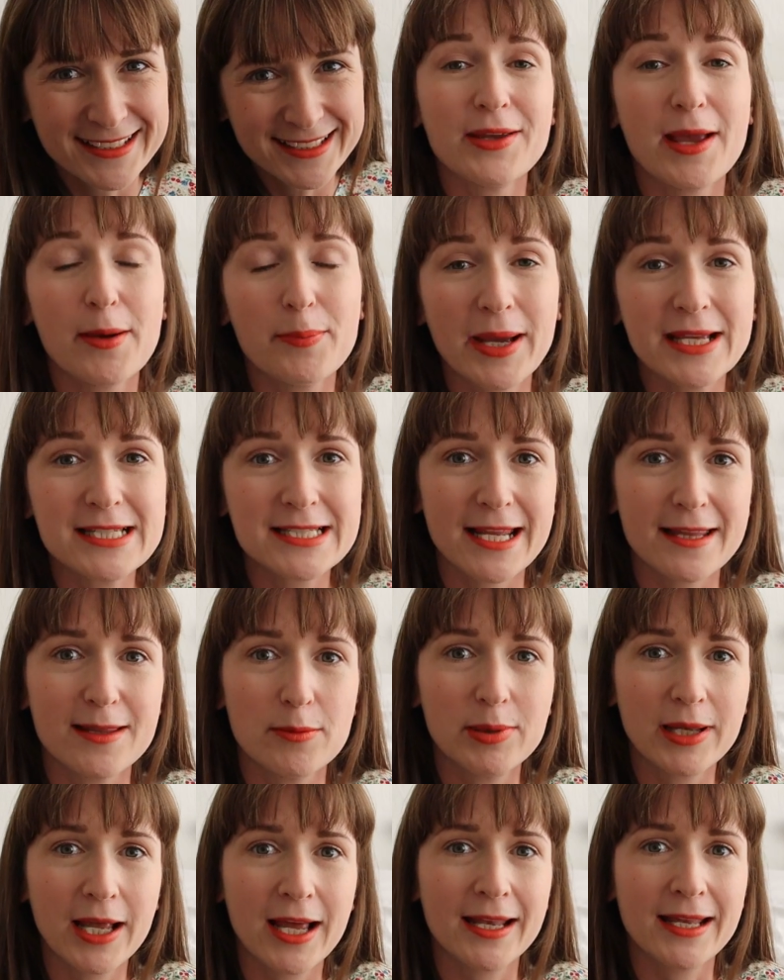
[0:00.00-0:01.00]
So yeah, basically
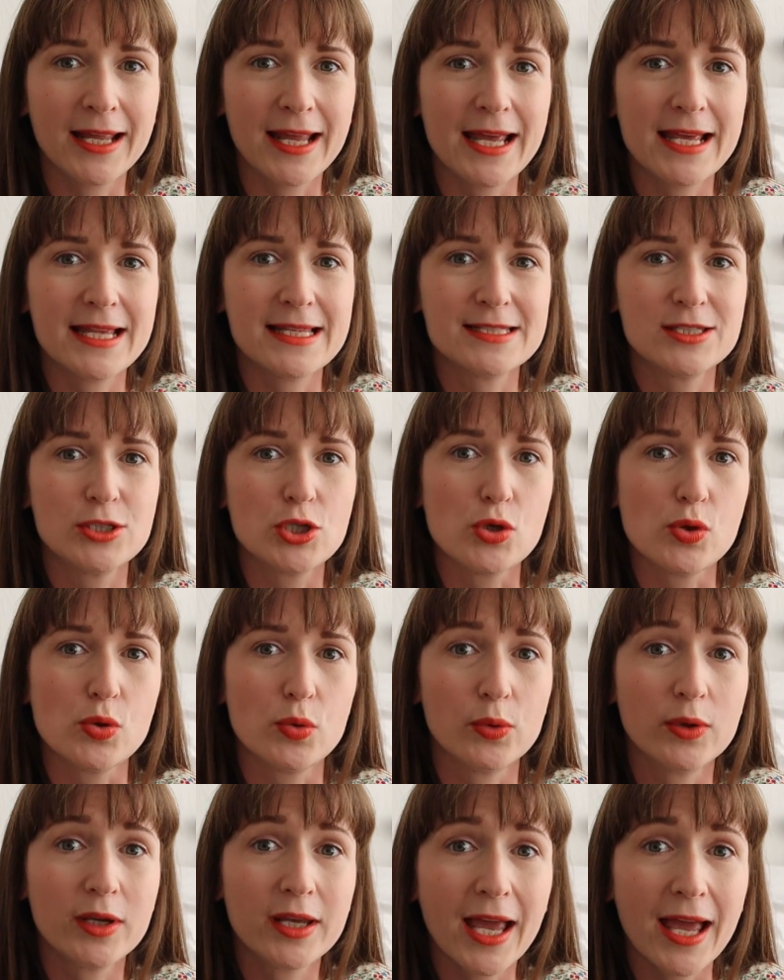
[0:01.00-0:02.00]
the plan is
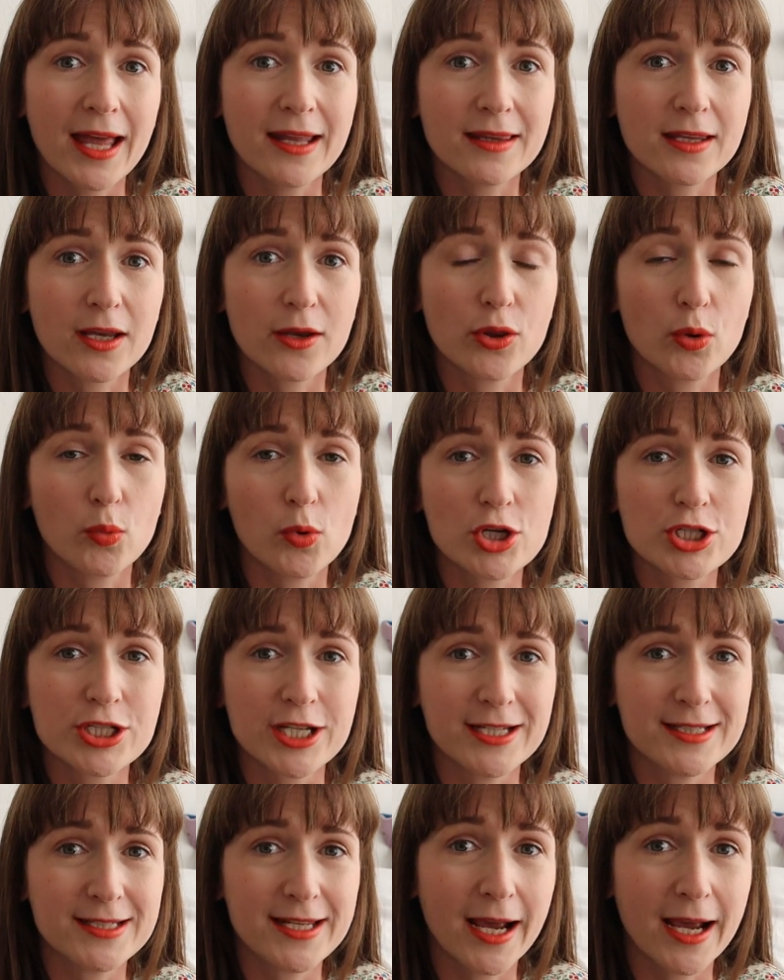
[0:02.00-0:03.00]
to get the washing